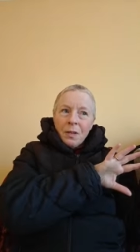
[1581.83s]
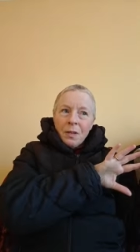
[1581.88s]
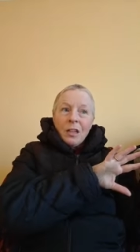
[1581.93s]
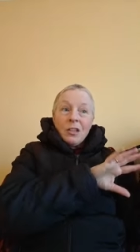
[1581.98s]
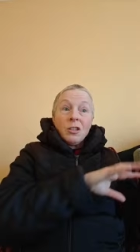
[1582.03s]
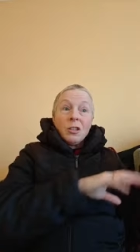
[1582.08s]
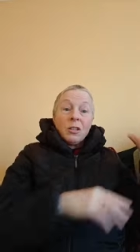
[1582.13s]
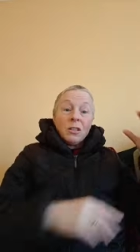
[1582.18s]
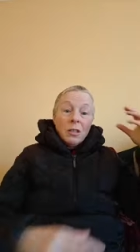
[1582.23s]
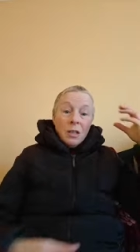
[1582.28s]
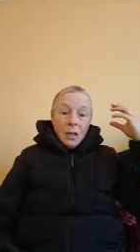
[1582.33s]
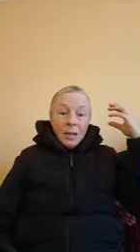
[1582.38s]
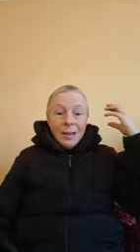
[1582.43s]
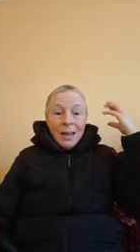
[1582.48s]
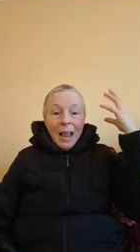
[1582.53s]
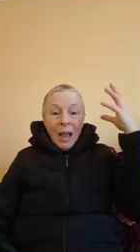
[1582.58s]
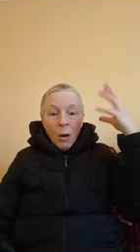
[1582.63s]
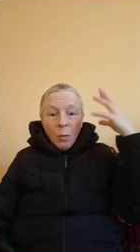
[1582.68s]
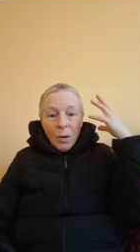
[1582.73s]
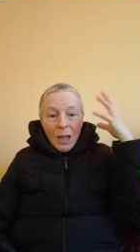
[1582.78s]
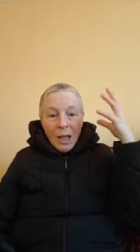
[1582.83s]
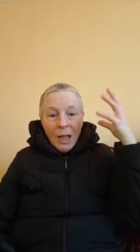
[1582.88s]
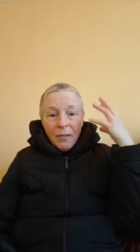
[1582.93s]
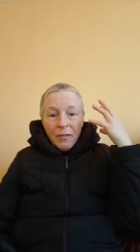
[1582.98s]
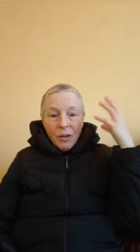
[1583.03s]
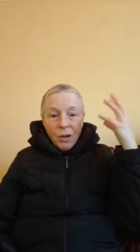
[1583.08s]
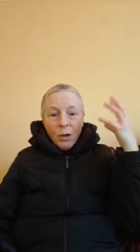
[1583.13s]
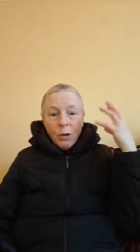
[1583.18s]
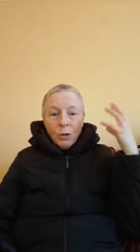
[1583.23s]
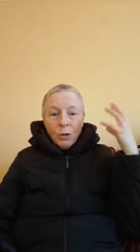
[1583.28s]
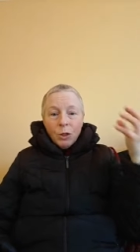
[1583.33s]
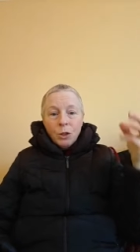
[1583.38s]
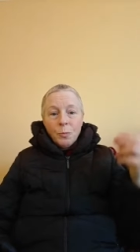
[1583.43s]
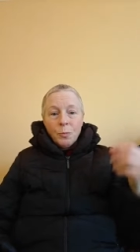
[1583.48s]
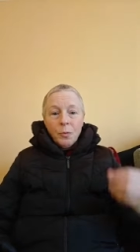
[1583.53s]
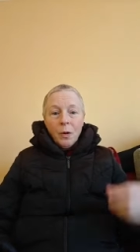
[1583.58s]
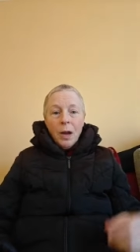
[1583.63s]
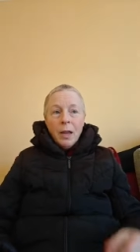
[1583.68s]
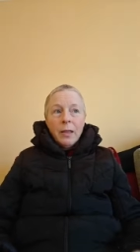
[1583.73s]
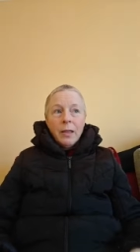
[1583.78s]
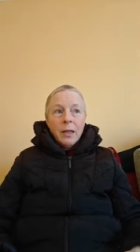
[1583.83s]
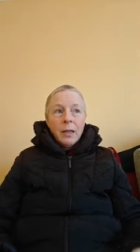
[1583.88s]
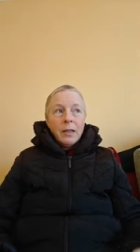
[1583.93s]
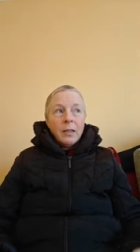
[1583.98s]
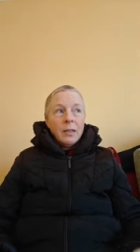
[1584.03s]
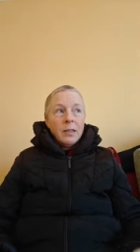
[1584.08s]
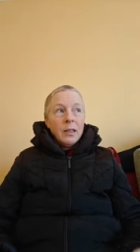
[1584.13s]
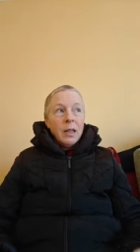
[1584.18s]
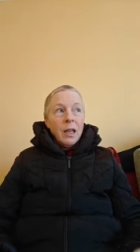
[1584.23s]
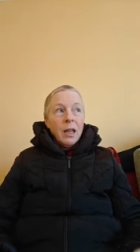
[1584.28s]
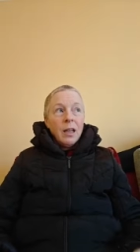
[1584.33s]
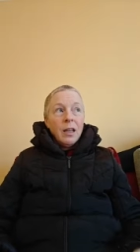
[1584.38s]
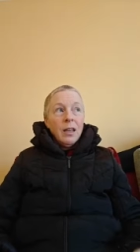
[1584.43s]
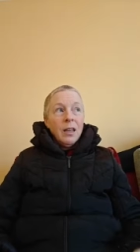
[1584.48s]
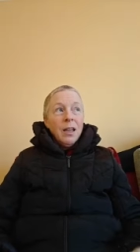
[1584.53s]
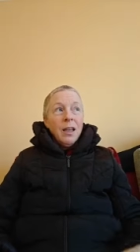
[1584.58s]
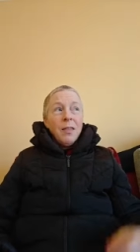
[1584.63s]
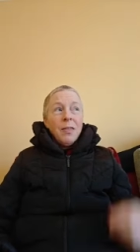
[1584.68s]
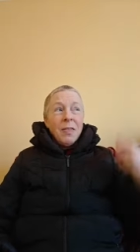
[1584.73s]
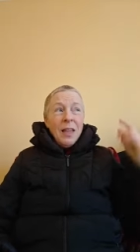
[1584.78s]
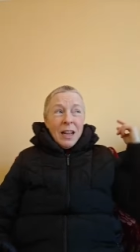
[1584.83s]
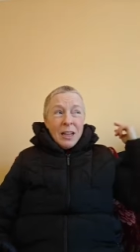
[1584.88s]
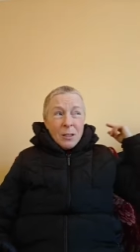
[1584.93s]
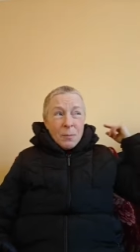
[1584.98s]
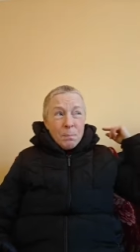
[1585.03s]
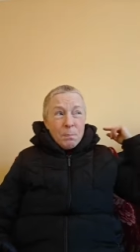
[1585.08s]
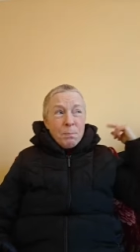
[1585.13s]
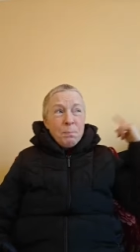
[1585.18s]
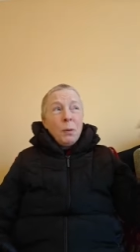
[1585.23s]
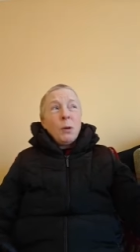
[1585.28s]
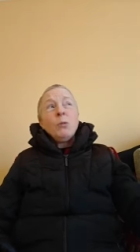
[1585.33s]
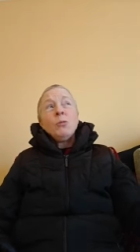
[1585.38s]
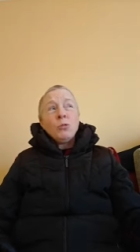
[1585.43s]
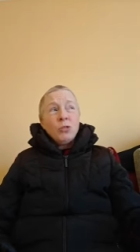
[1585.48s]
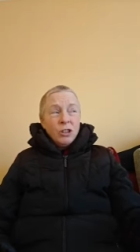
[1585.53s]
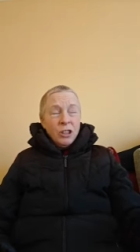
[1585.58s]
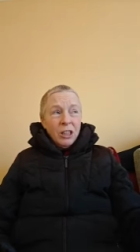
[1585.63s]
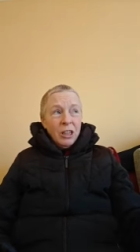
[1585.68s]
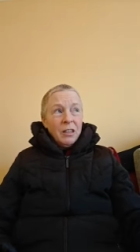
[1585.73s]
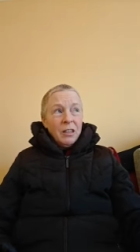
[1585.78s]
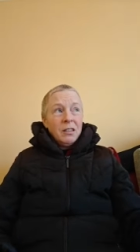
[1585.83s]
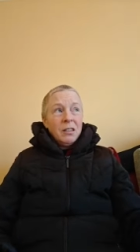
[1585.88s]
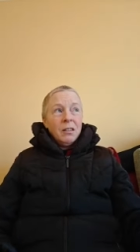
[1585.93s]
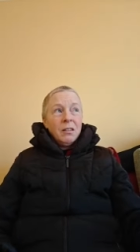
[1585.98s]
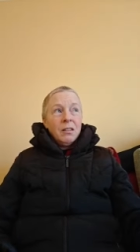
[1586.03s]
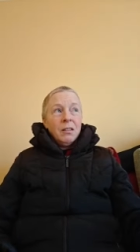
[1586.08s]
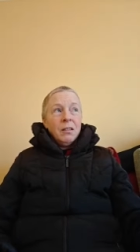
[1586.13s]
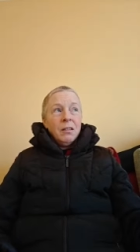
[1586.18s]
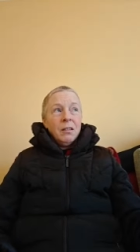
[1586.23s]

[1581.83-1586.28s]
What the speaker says: It's just that now we have a conscious brain that can say, that's bullshit.